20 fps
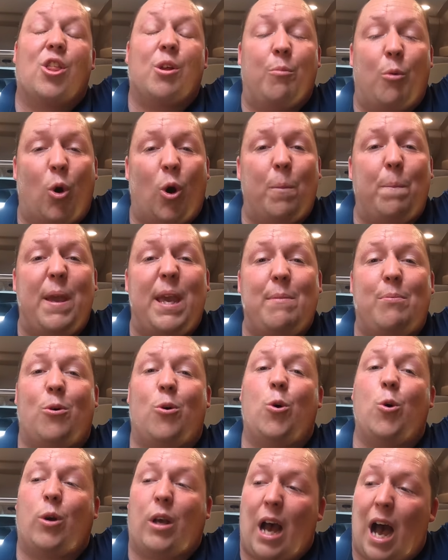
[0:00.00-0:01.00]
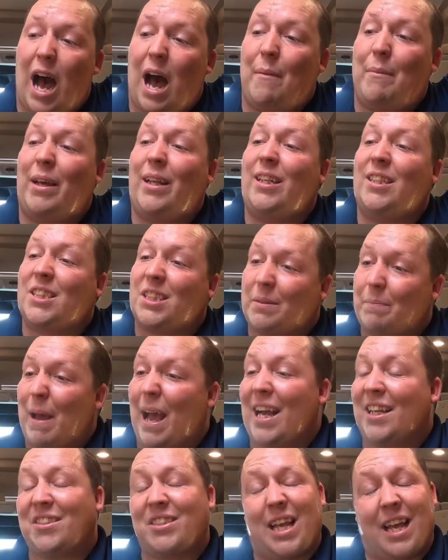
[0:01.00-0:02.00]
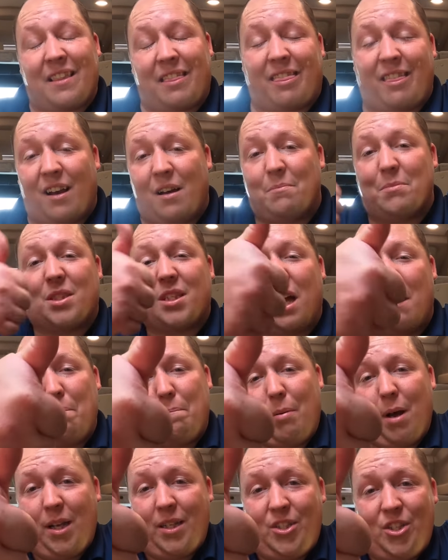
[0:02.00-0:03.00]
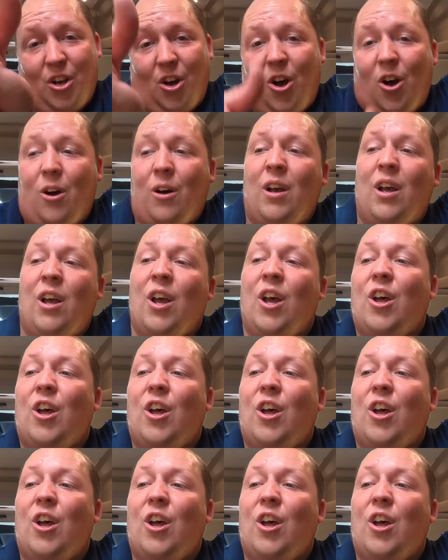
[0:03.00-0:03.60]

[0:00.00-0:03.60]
The more people who comment and smash that thumbs up button, y'all,